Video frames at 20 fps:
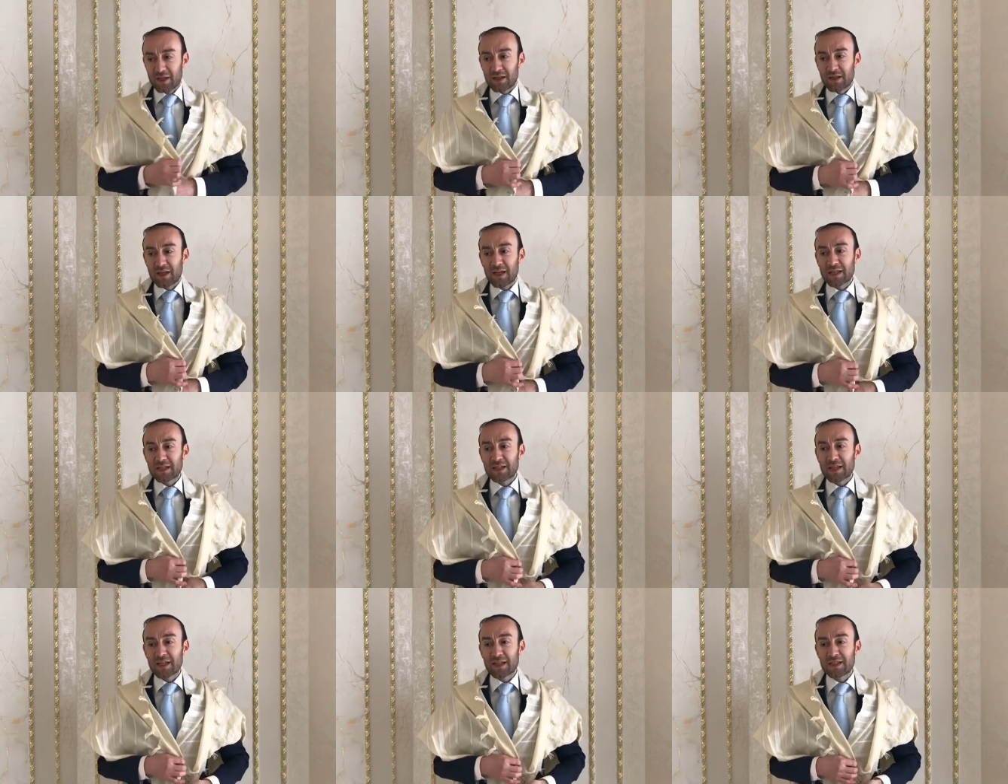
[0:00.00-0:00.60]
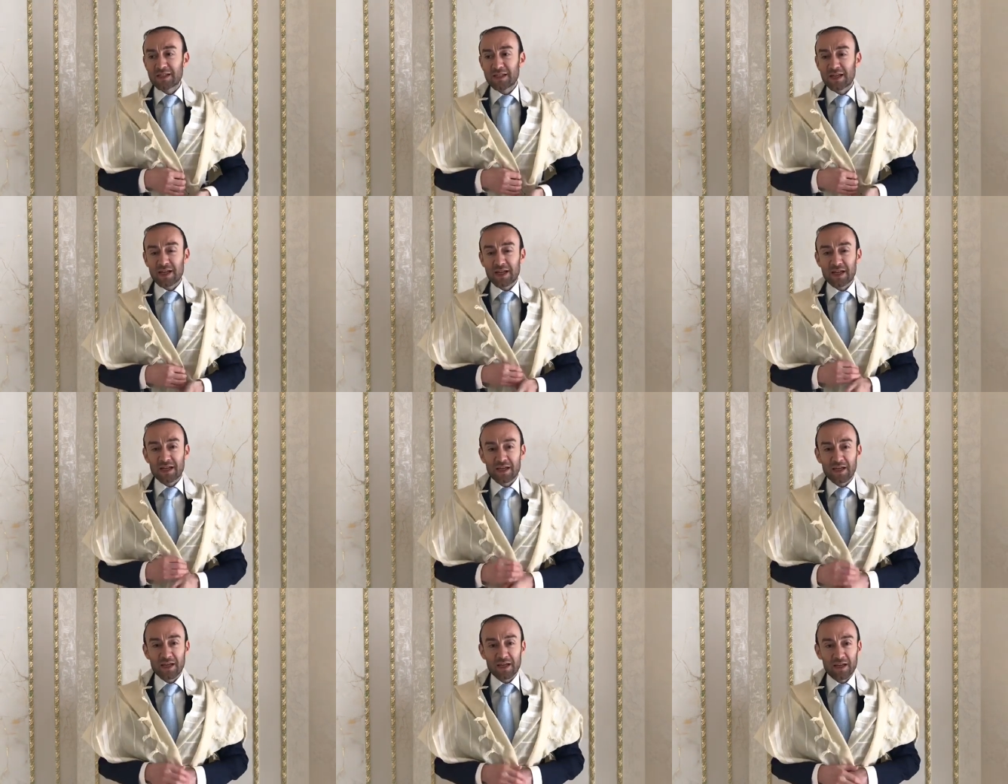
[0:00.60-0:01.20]
That's
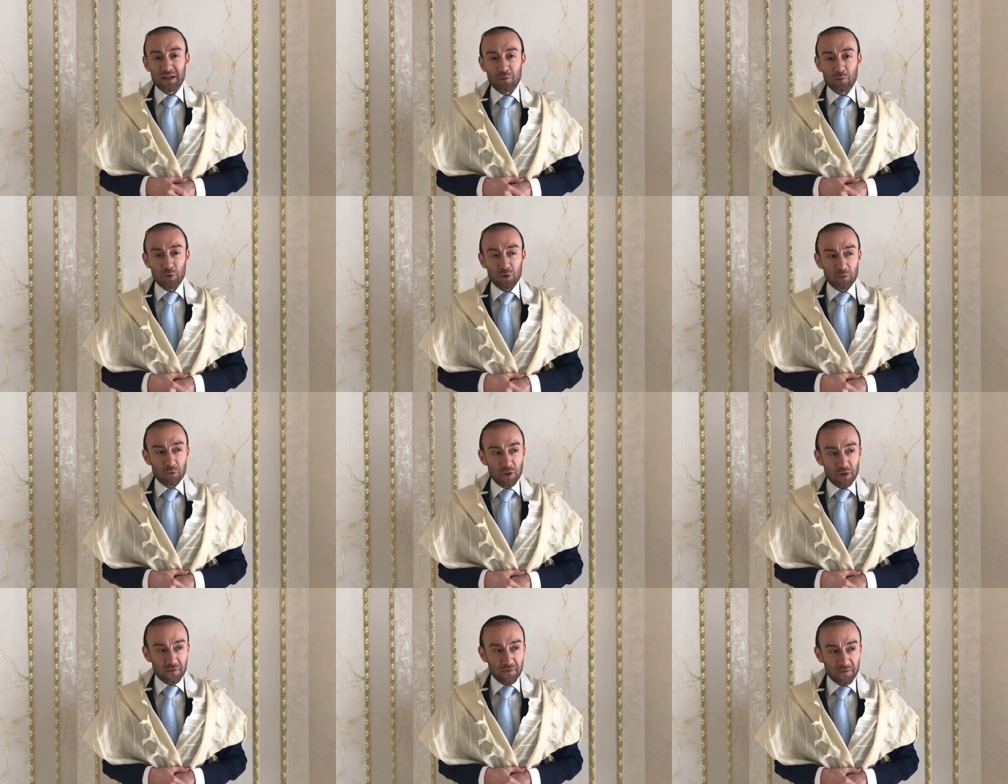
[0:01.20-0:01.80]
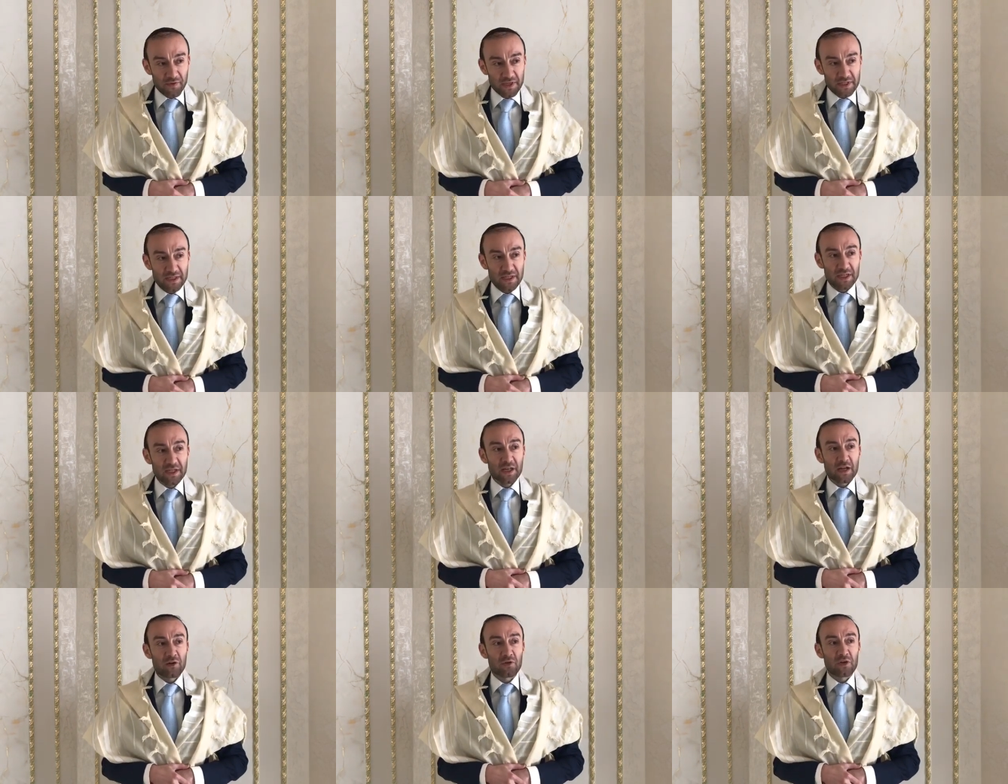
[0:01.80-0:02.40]
exactly what we are
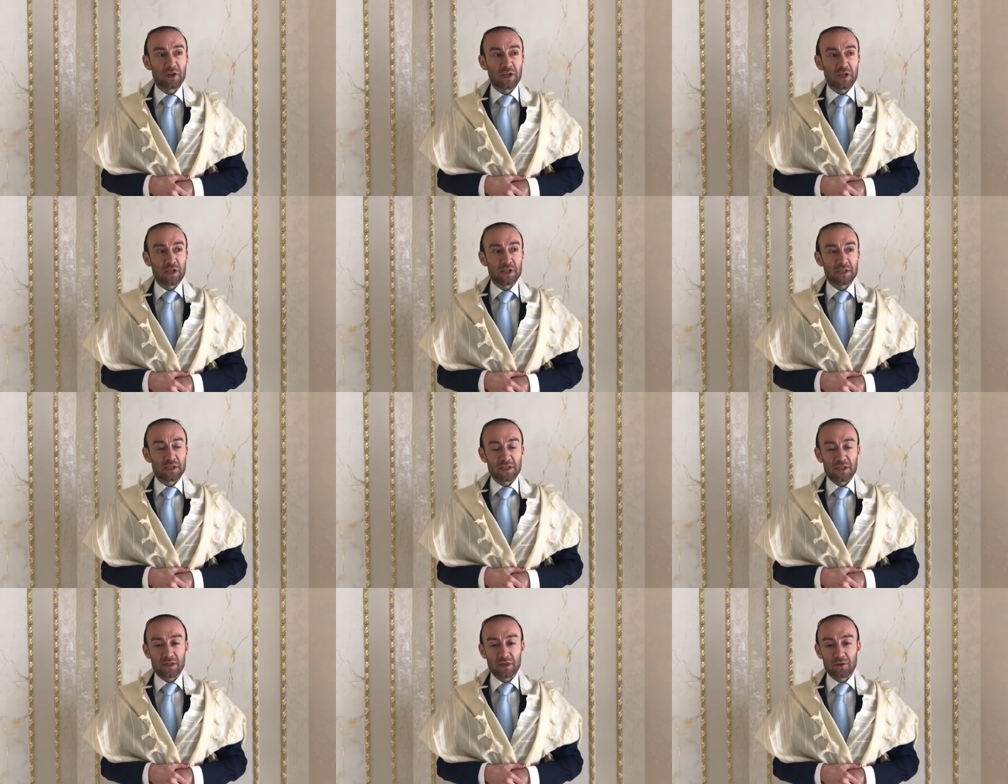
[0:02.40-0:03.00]
facing nowadays.